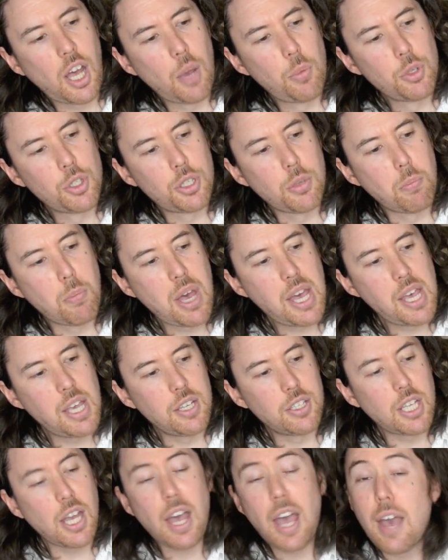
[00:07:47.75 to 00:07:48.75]
I was
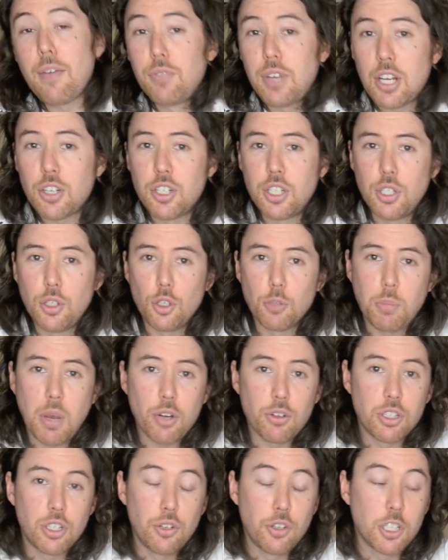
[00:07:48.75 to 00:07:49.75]
amazed. I hadn't actually used
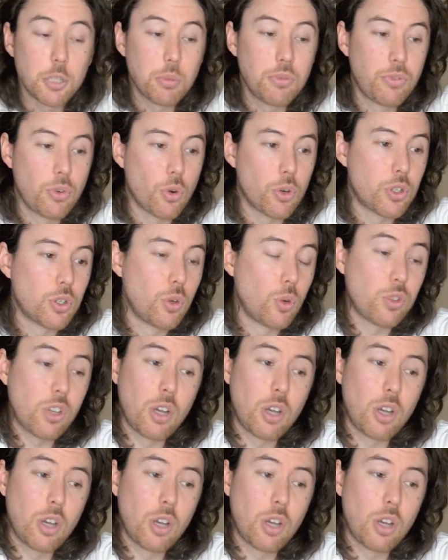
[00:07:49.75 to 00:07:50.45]
battery units before at all,